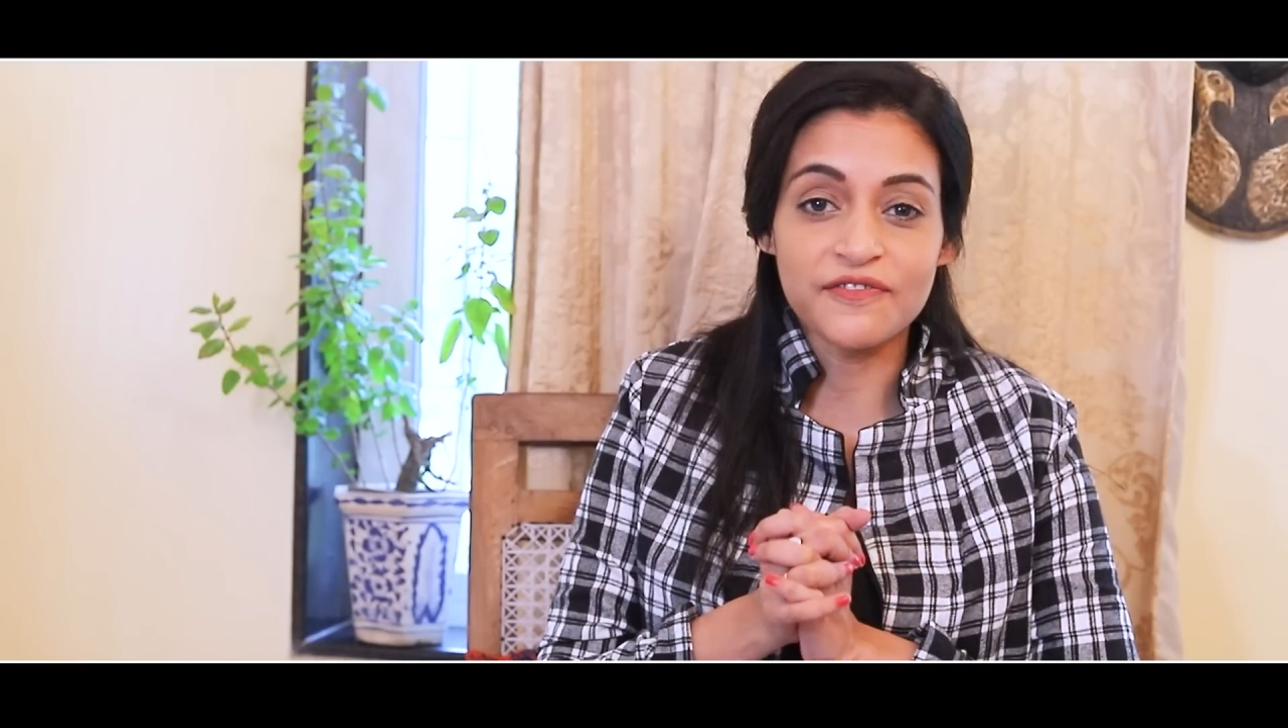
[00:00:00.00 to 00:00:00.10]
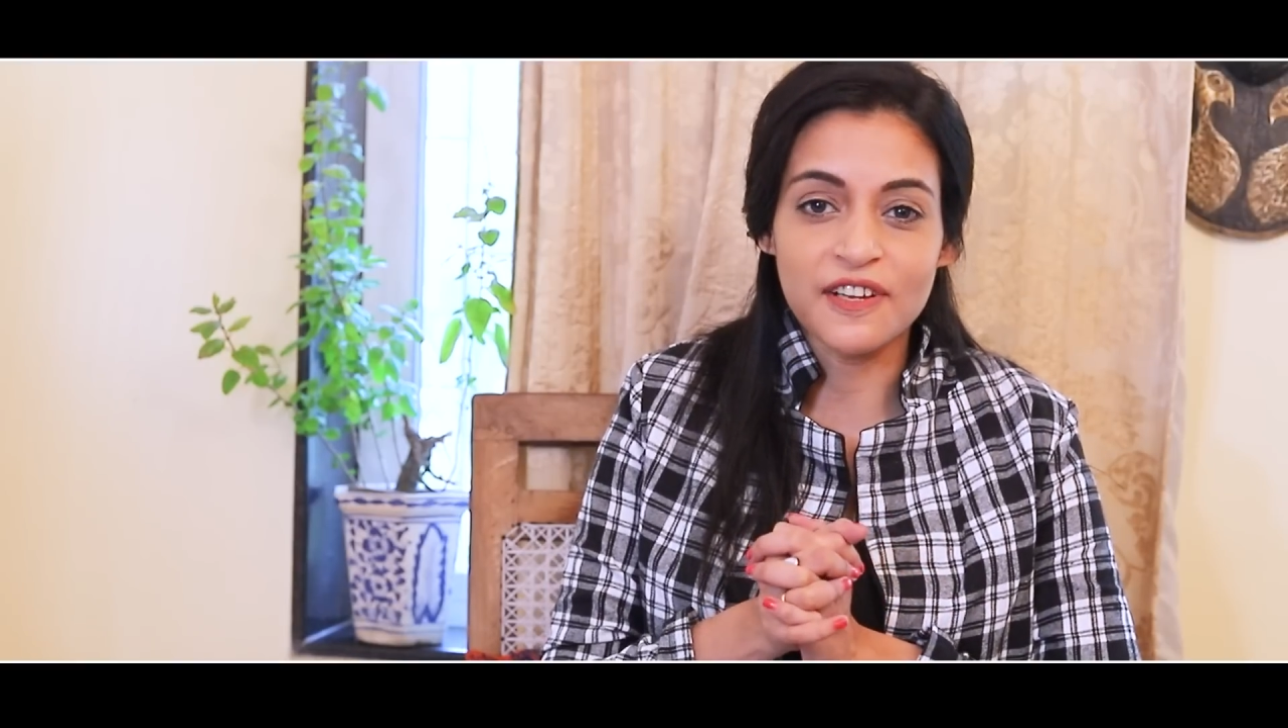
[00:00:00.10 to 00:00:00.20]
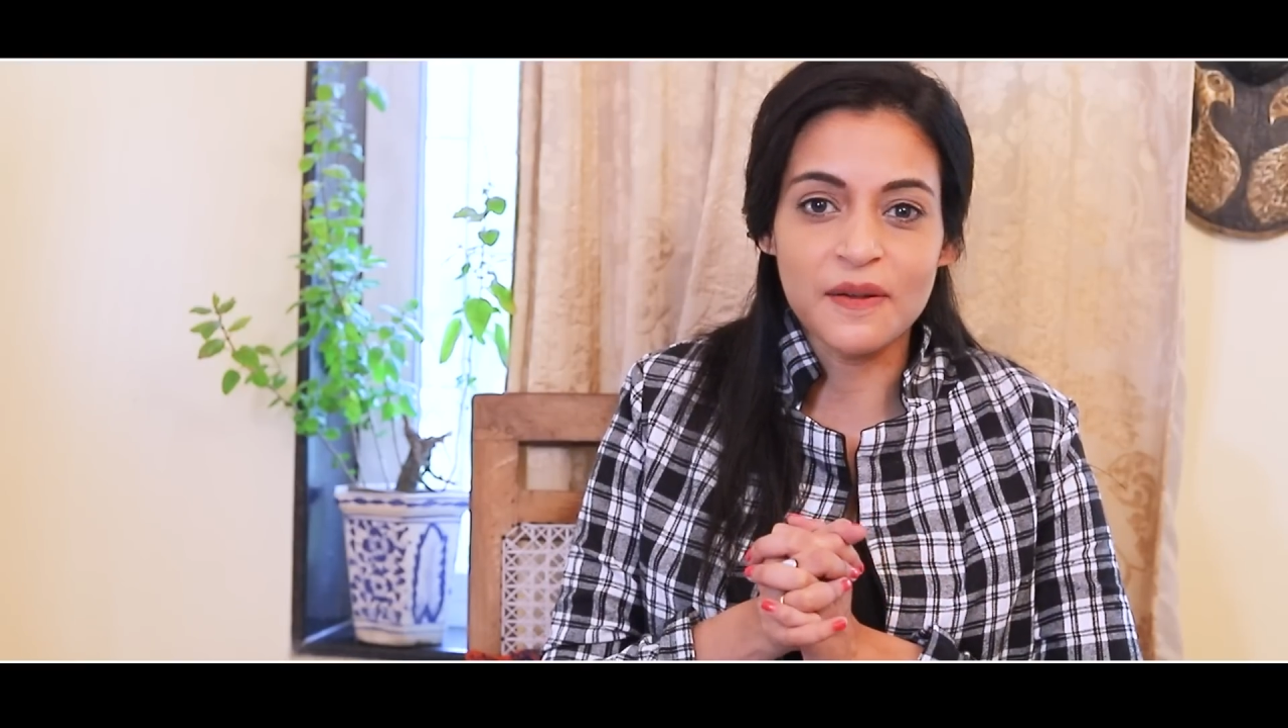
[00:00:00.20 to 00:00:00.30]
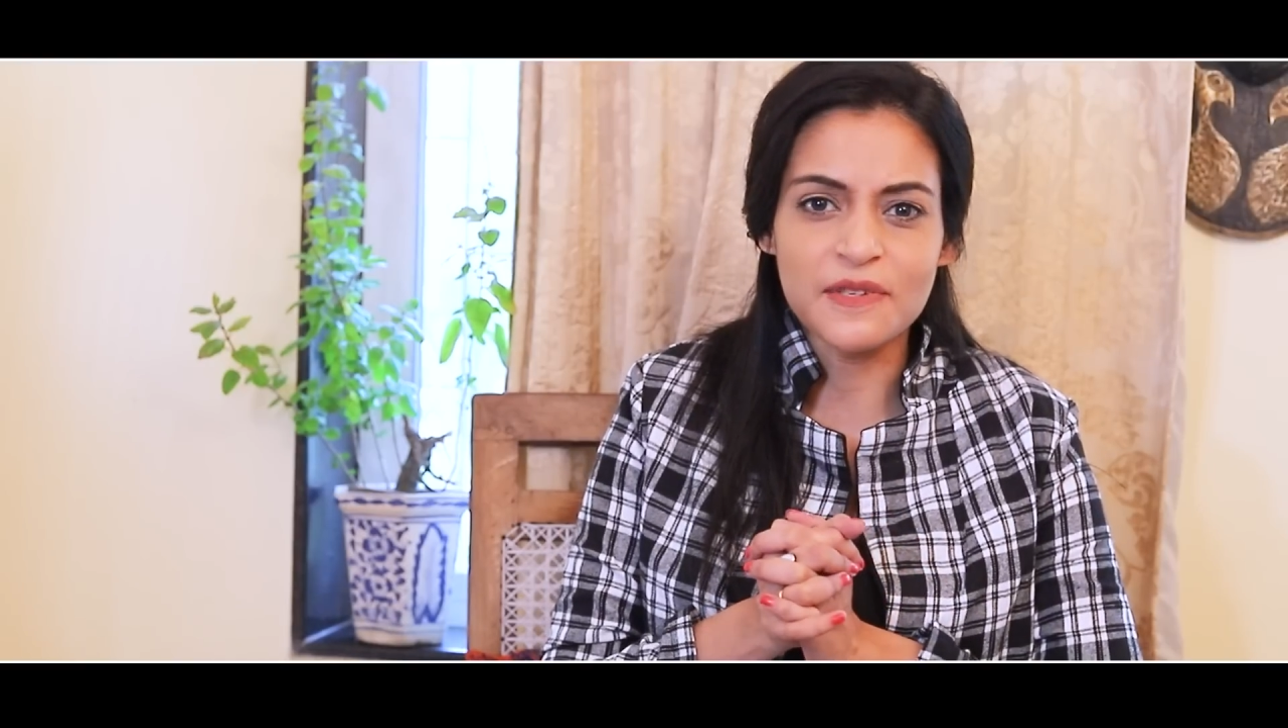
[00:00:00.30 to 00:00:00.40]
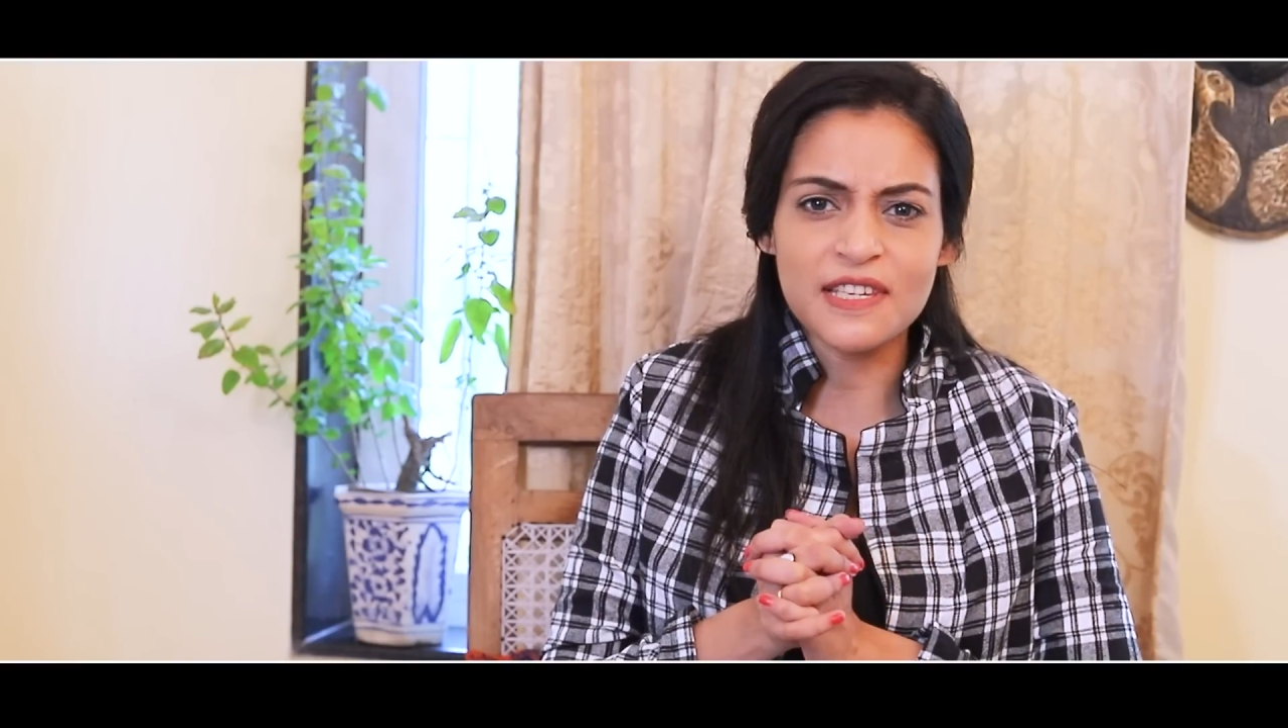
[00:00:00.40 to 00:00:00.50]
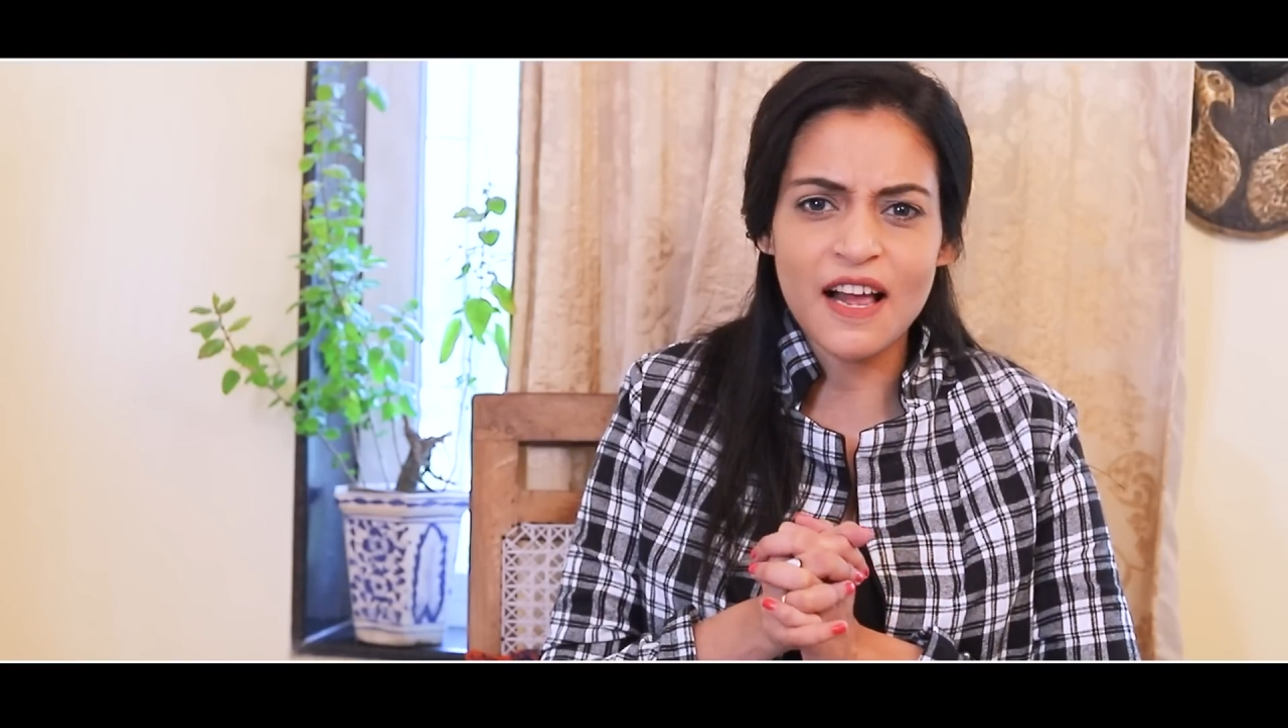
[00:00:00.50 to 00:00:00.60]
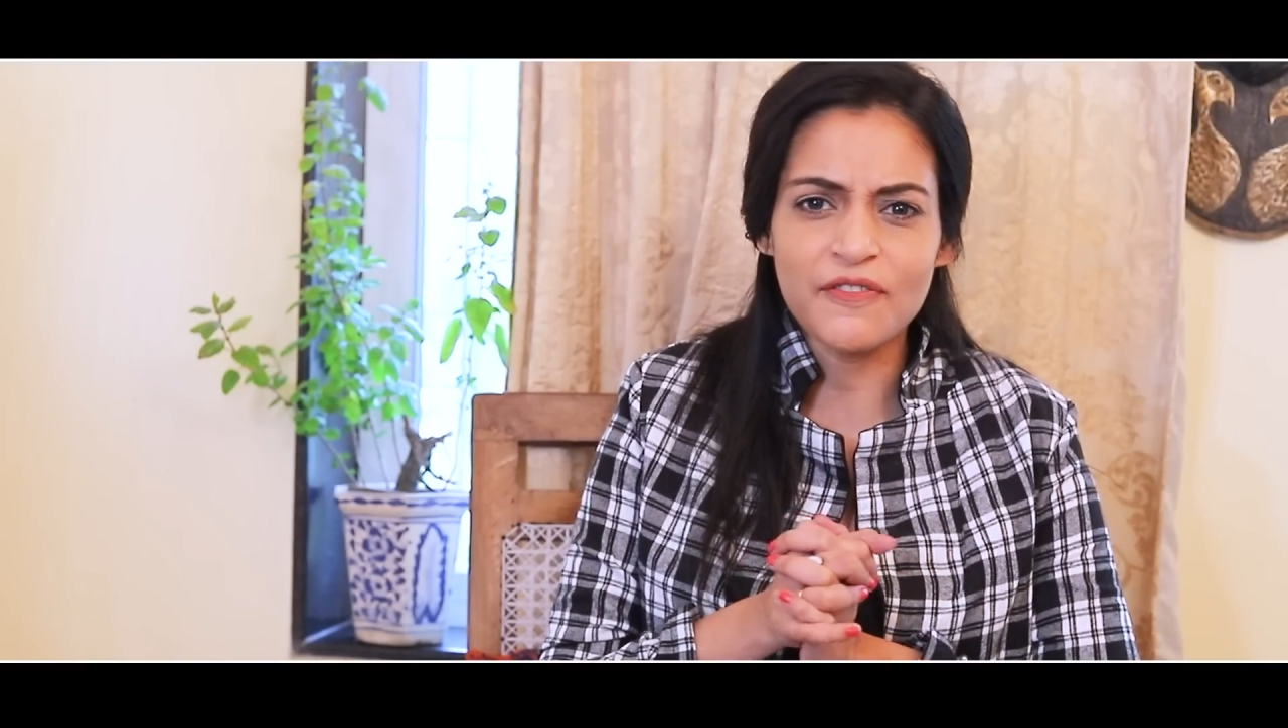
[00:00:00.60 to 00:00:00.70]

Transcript: films